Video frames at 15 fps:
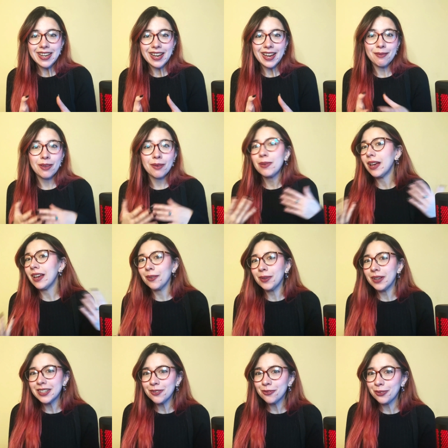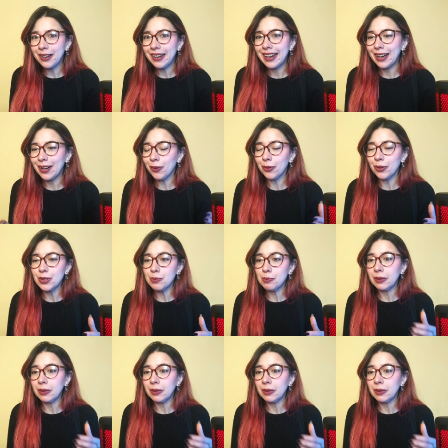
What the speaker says: and maybe with a different language,